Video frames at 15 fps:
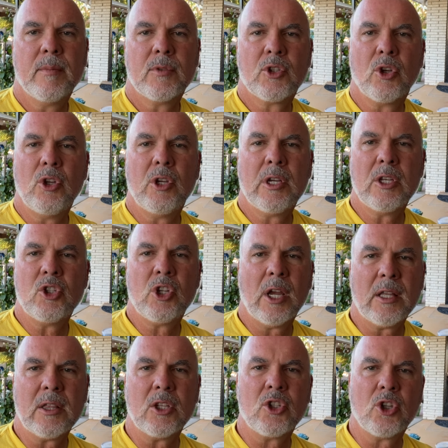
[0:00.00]
So you can
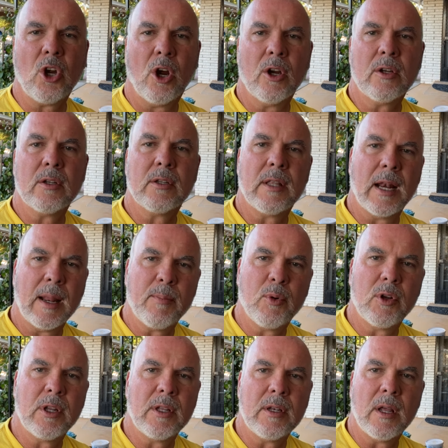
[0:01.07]
check the chart that I
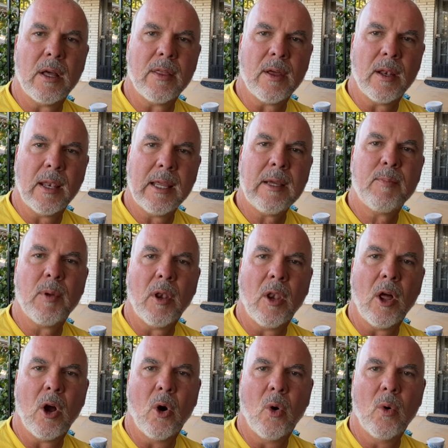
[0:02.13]
put in the link
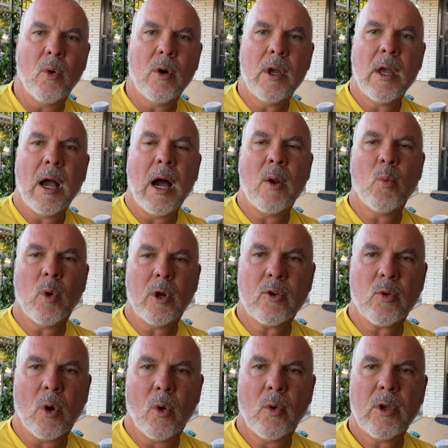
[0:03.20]
below on
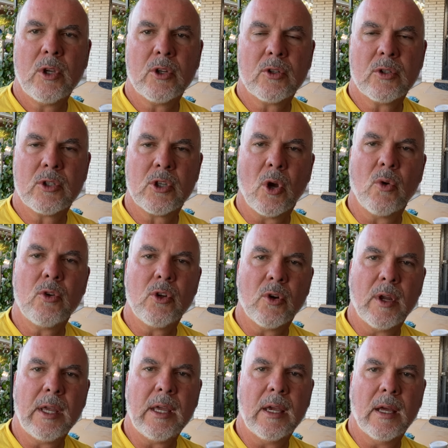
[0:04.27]
growing zone you're
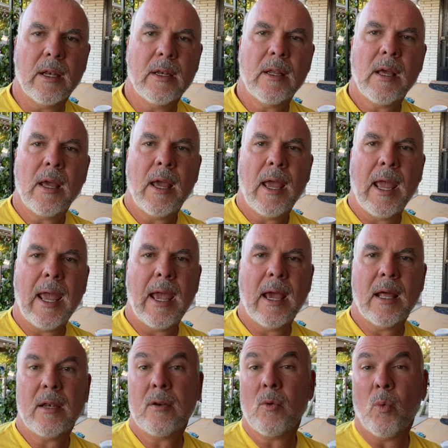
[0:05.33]
in,
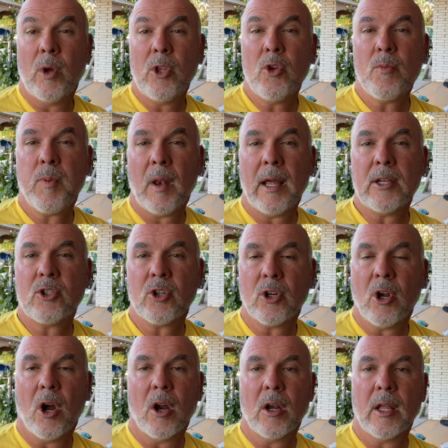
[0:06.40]
and when you plant your
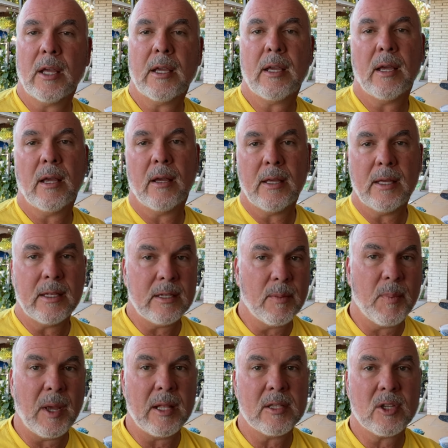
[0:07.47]
garlic
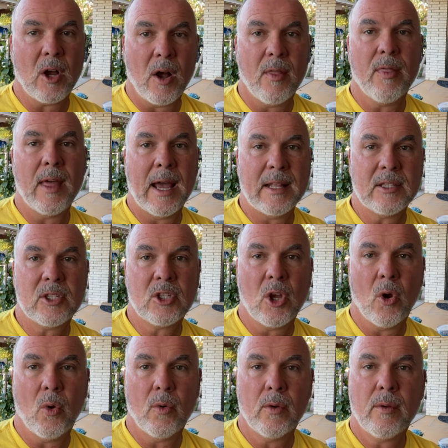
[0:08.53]
depends on that
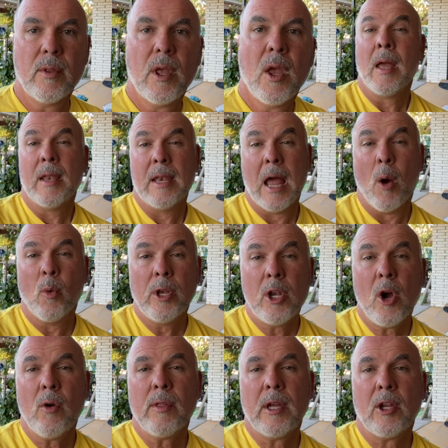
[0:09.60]
zone. Now we
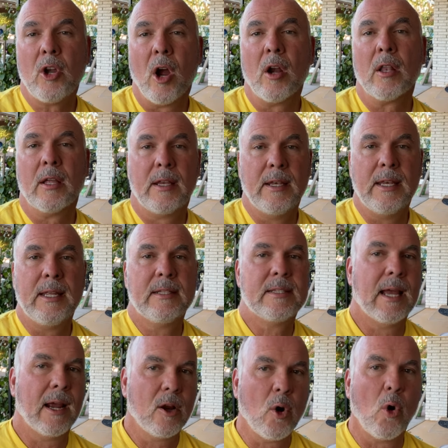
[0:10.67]
know that garlic needs
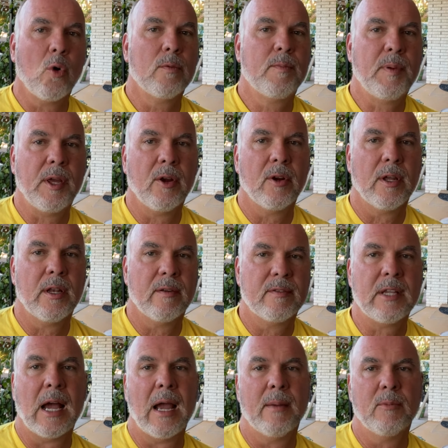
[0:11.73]
that cold period of
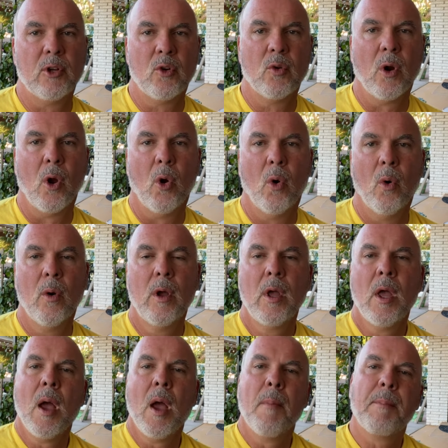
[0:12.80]
time to grow,
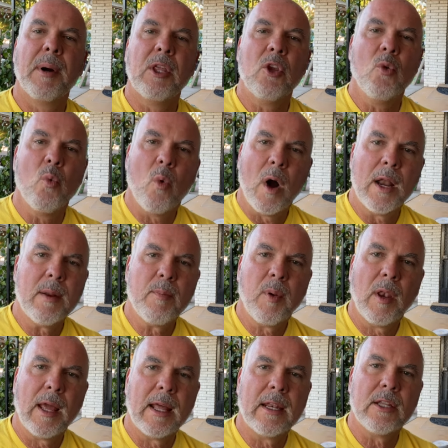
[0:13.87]
but you want to
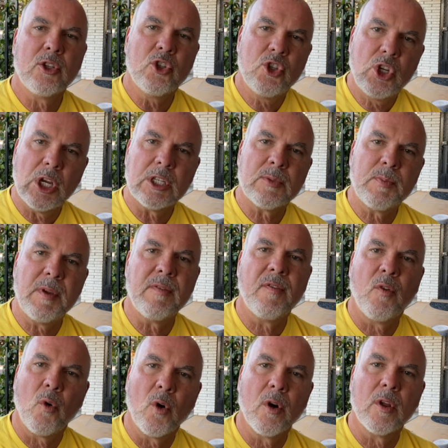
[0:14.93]
plant it just
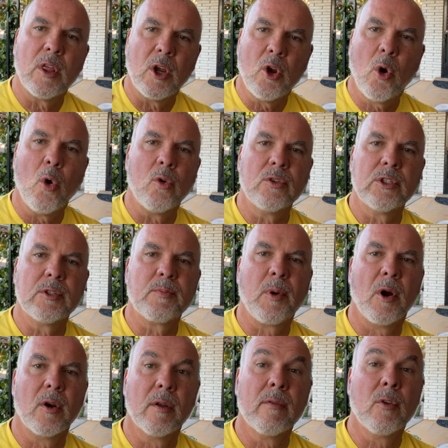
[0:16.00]
before the coldest
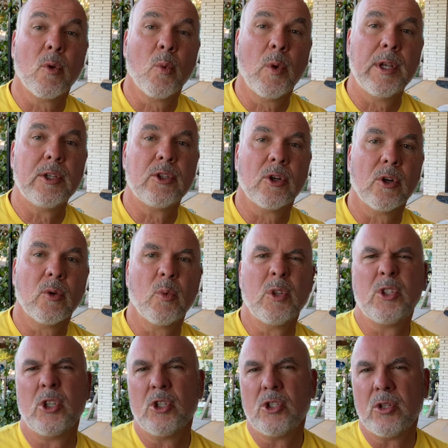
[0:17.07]
part of your winter,
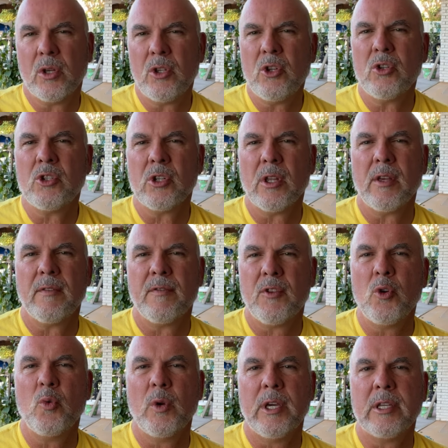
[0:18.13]
which is usually a
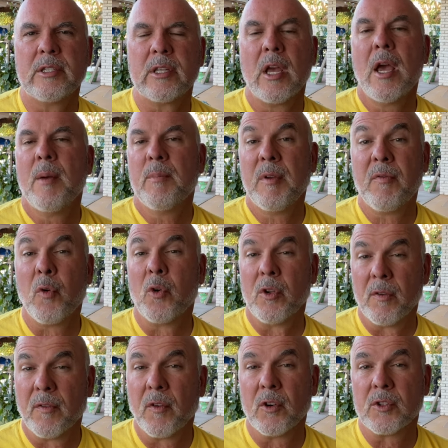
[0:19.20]
few weeks before your
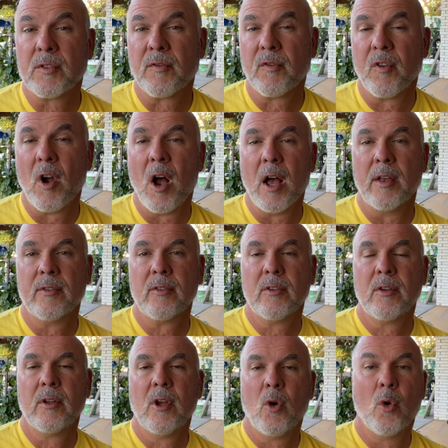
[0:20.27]
first frost
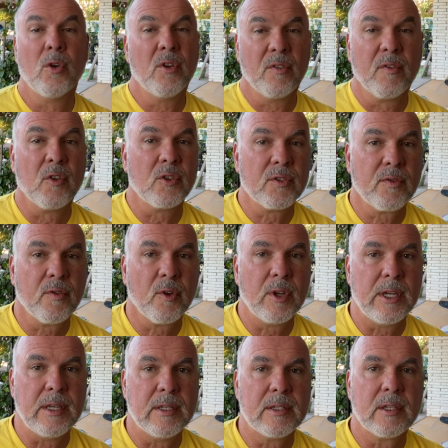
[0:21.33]
or your first
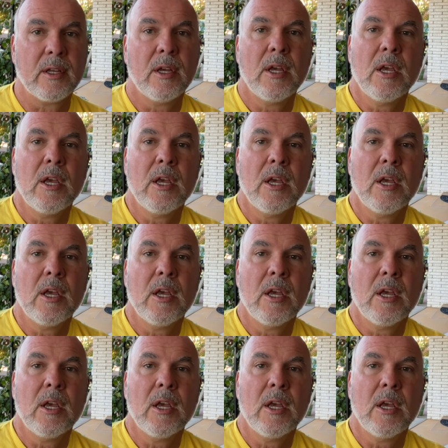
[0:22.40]
freeze.